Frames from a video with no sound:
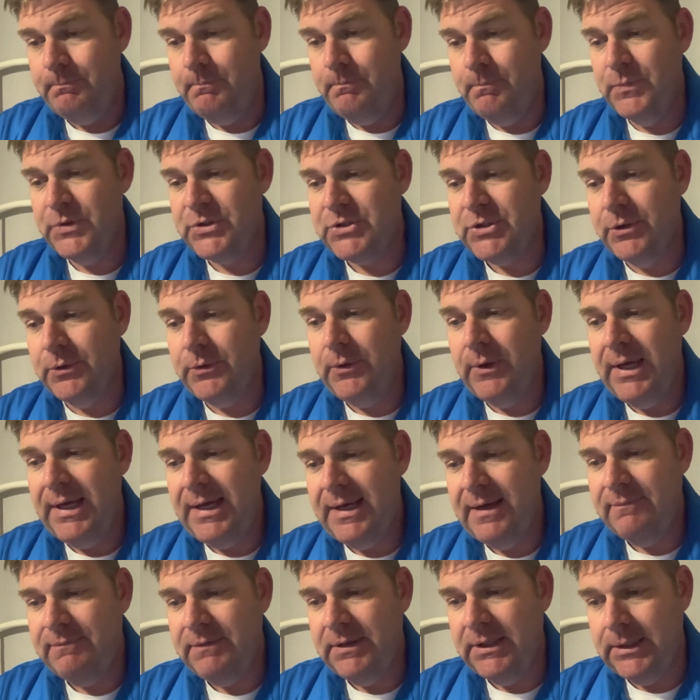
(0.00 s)
So you
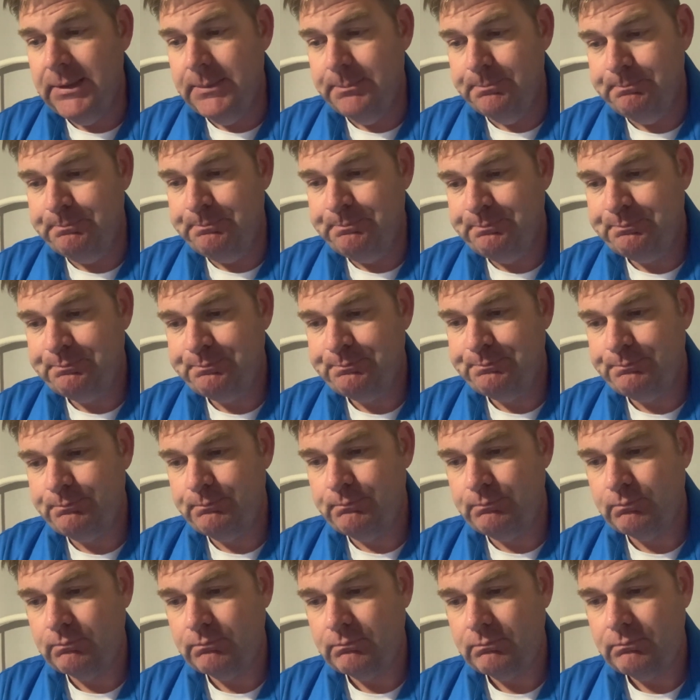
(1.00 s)
have a
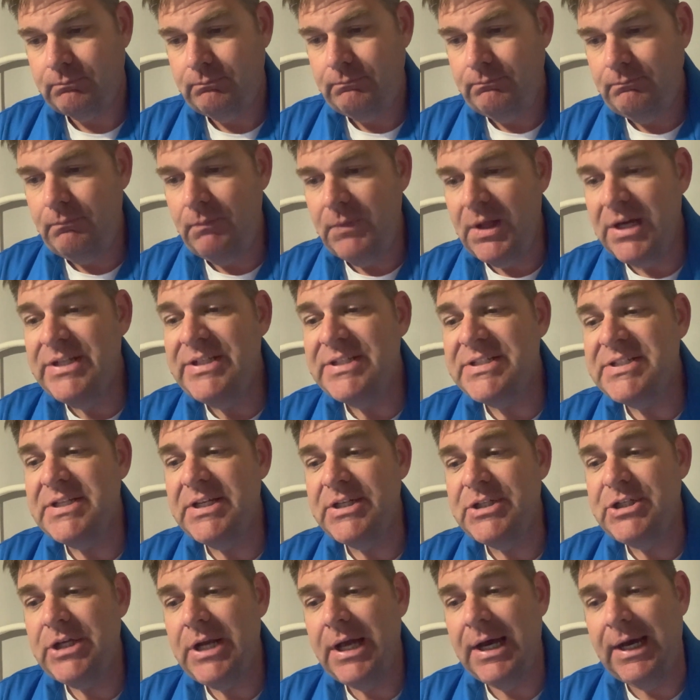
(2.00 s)

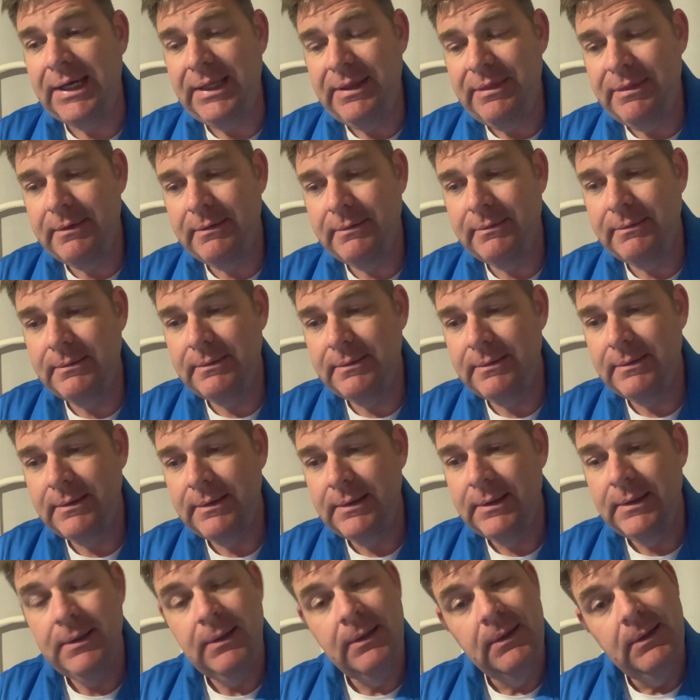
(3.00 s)
decision height
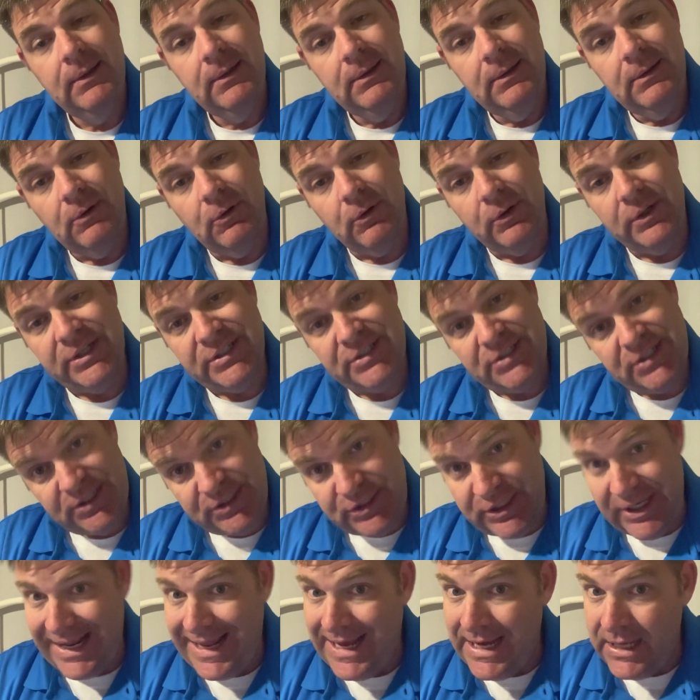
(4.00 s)
or a
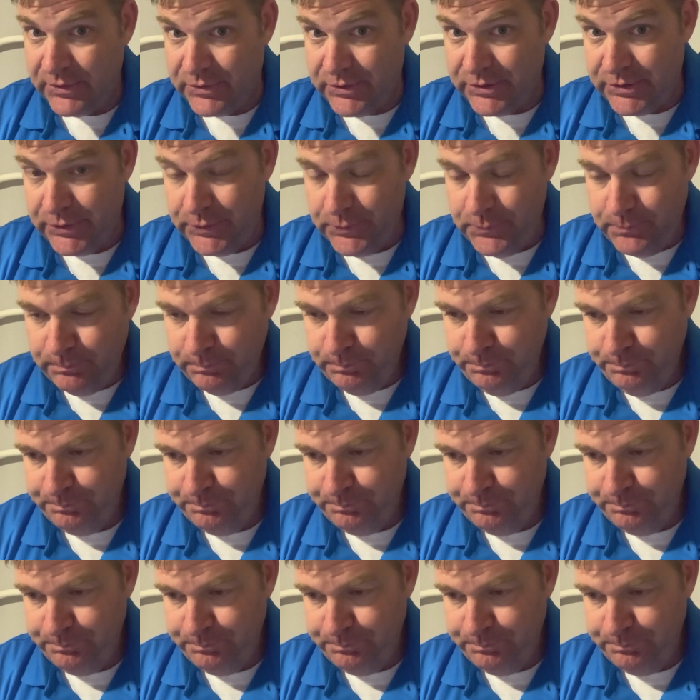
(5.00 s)
decision altitude